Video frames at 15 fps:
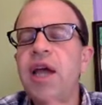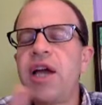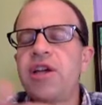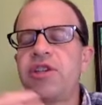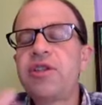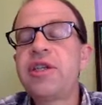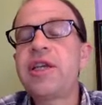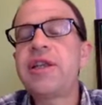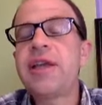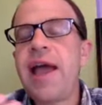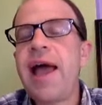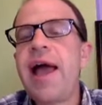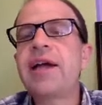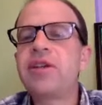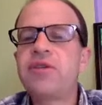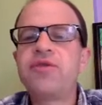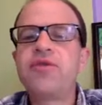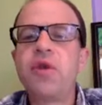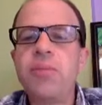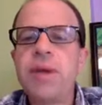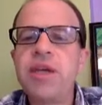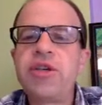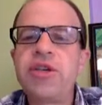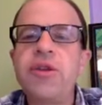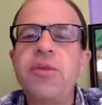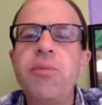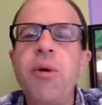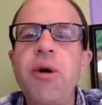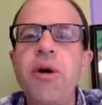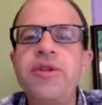I should say the active formation of
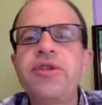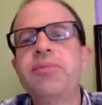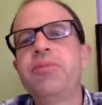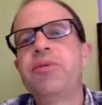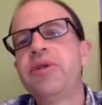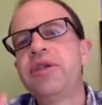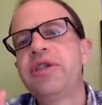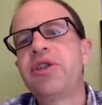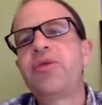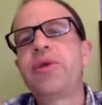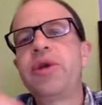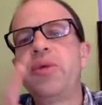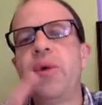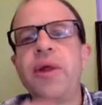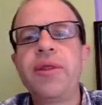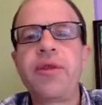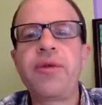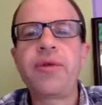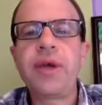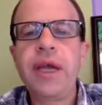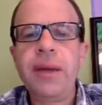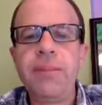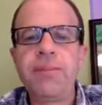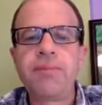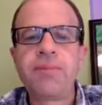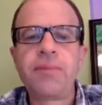the participle is 3, 1, 3.